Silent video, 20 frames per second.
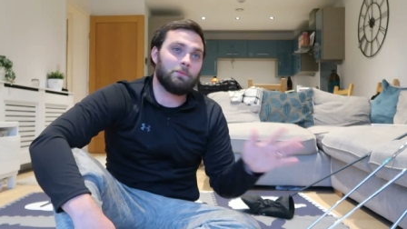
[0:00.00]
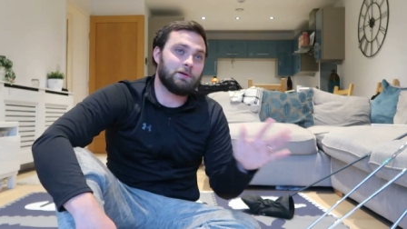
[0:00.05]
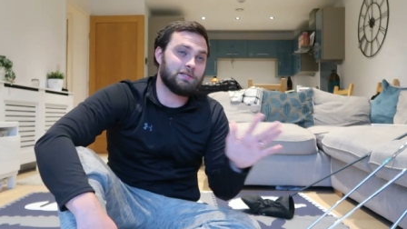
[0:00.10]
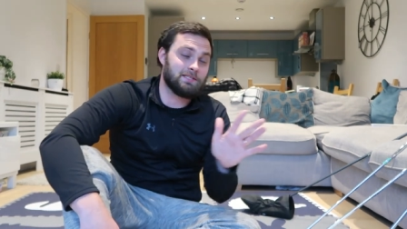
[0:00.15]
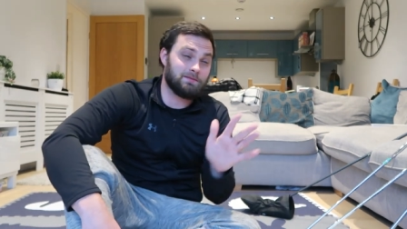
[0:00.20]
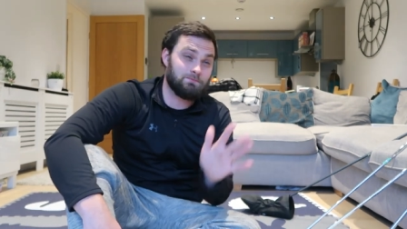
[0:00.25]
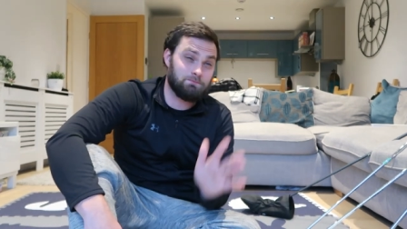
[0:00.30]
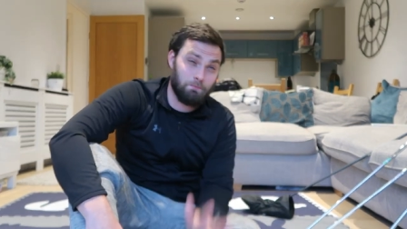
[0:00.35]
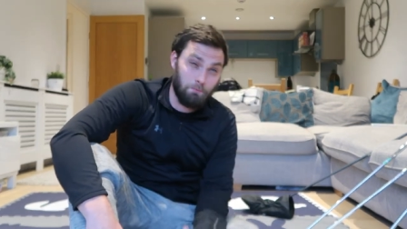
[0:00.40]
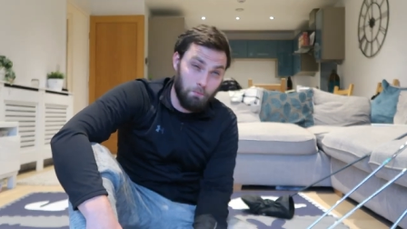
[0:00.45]

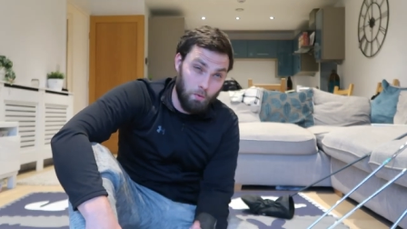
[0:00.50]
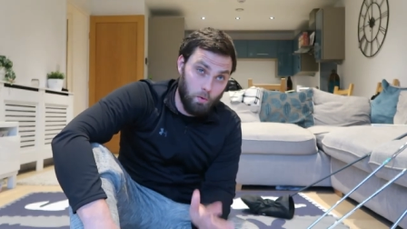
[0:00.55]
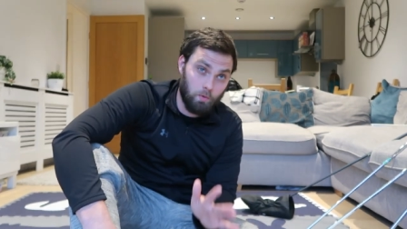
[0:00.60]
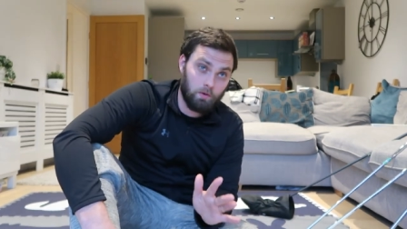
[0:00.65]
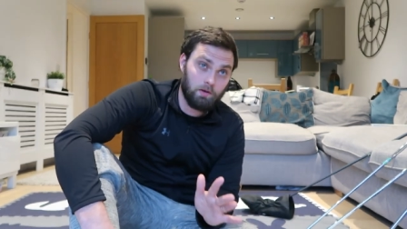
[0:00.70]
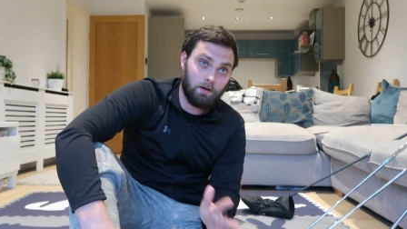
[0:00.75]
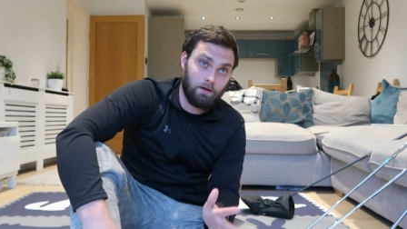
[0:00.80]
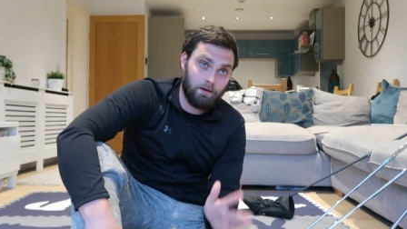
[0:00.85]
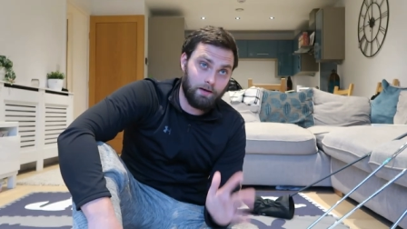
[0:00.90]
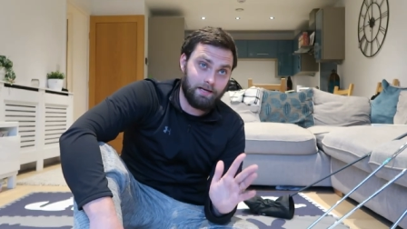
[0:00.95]
which is
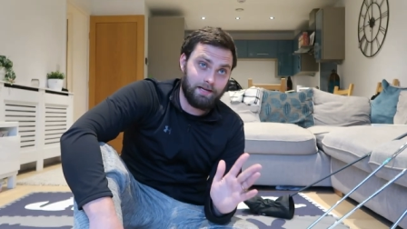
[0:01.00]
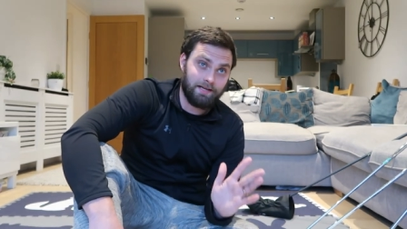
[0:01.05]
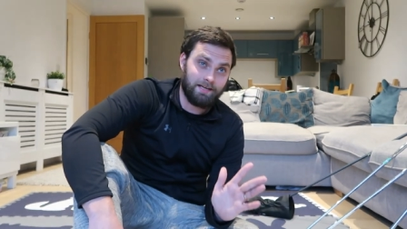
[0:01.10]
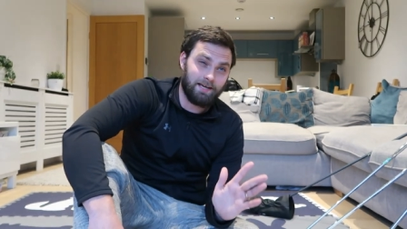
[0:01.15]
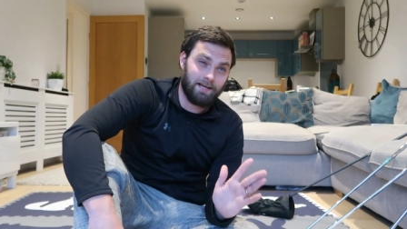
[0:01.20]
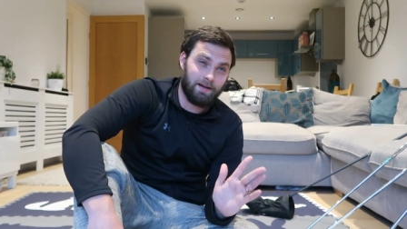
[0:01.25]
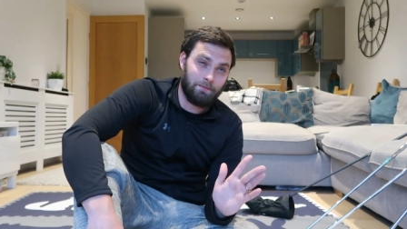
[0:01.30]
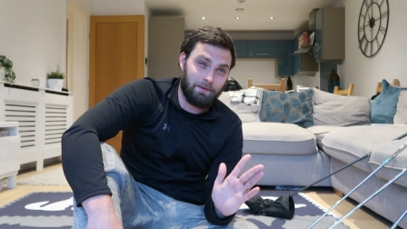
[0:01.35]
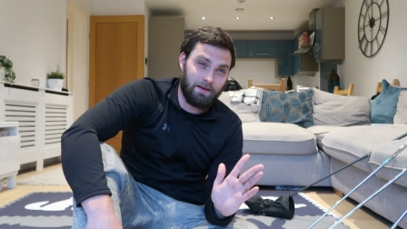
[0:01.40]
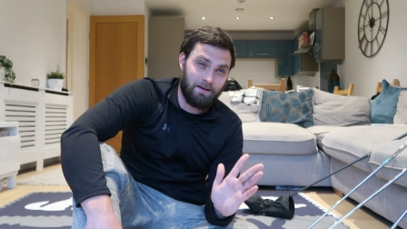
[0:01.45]
more likely
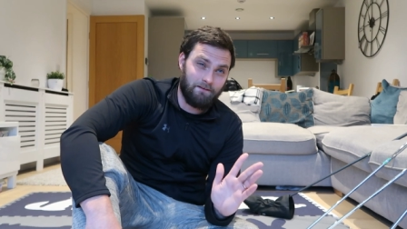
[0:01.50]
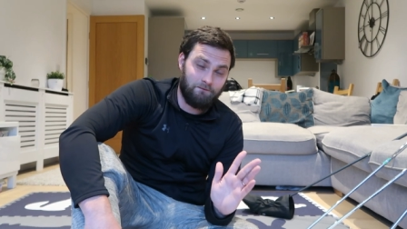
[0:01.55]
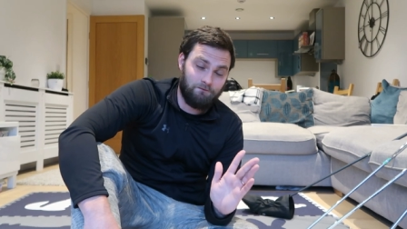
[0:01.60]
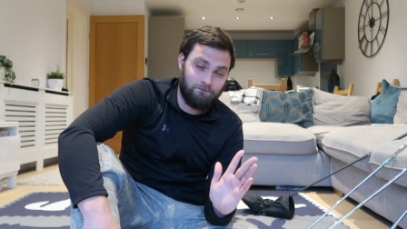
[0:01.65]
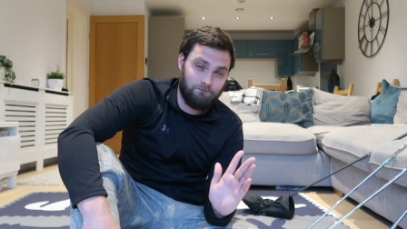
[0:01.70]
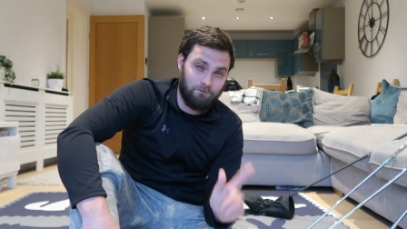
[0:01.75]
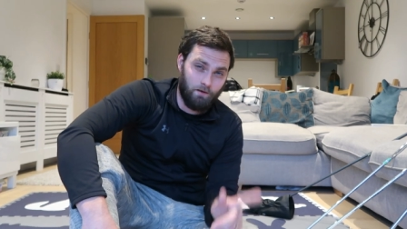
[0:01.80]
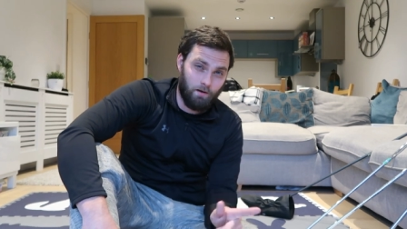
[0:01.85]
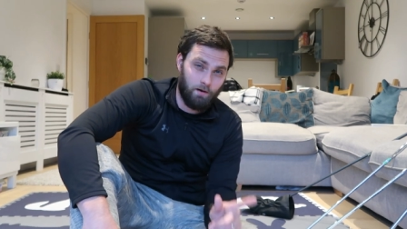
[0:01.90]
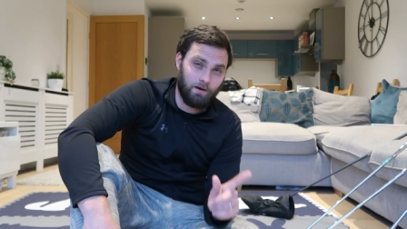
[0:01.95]
going to be a
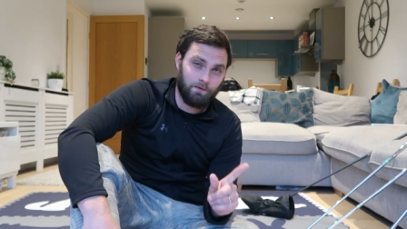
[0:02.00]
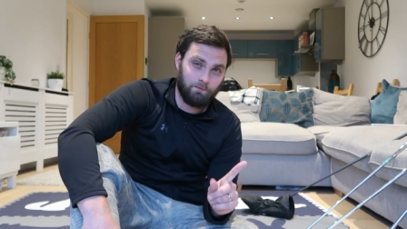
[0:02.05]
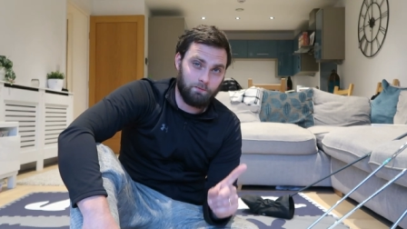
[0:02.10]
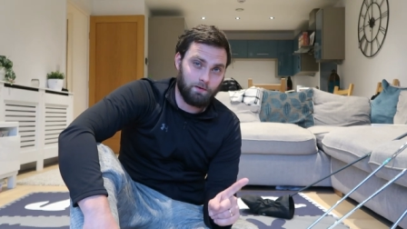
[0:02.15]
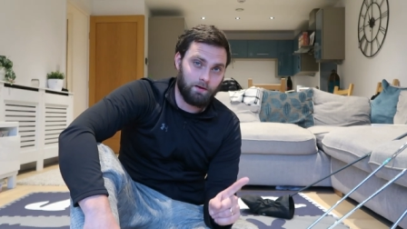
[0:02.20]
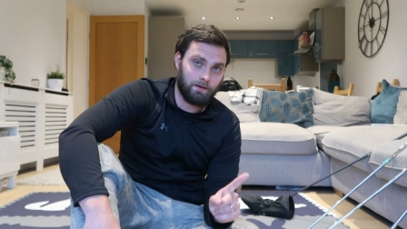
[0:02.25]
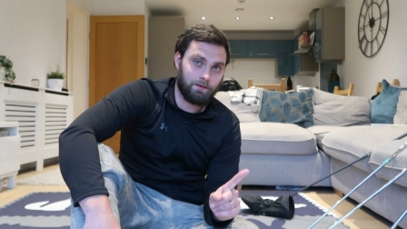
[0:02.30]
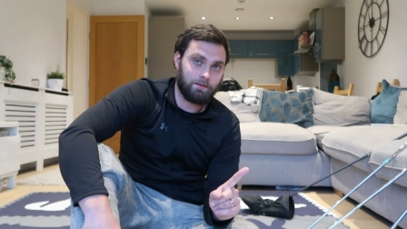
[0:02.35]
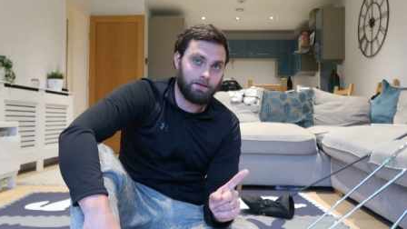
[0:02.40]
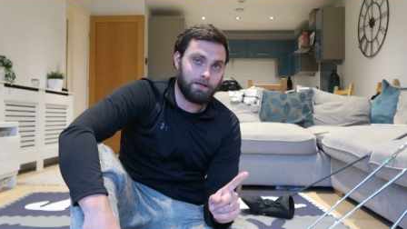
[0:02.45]
five
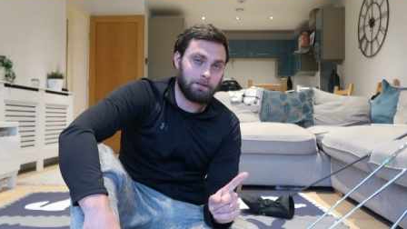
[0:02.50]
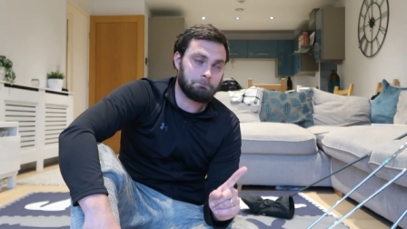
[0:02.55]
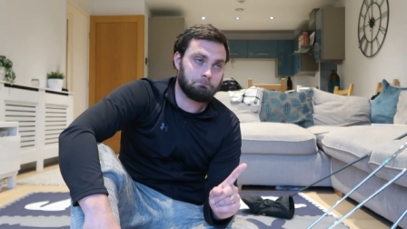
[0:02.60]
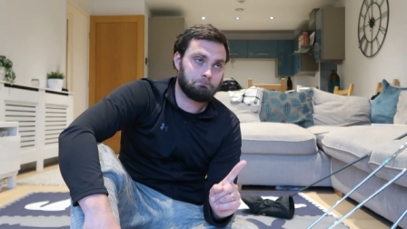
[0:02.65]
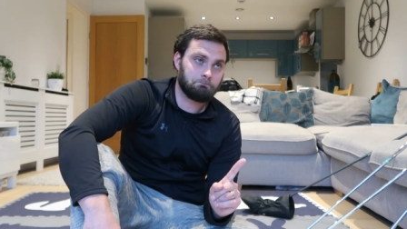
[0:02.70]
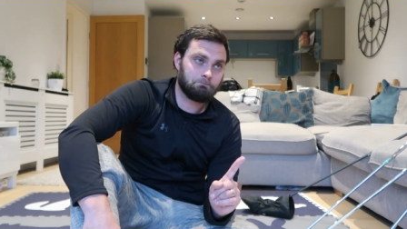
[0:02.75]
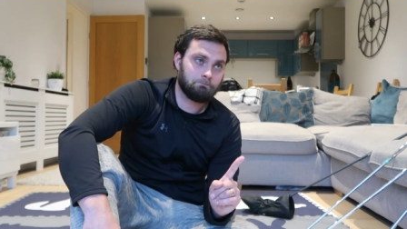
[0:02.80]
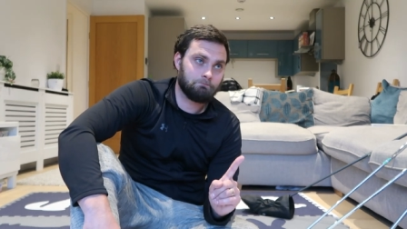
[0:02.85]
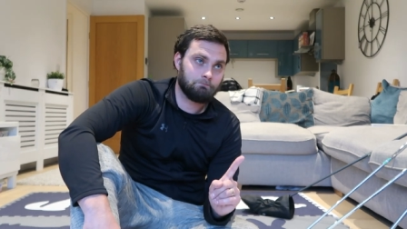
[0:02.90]
wood, I think.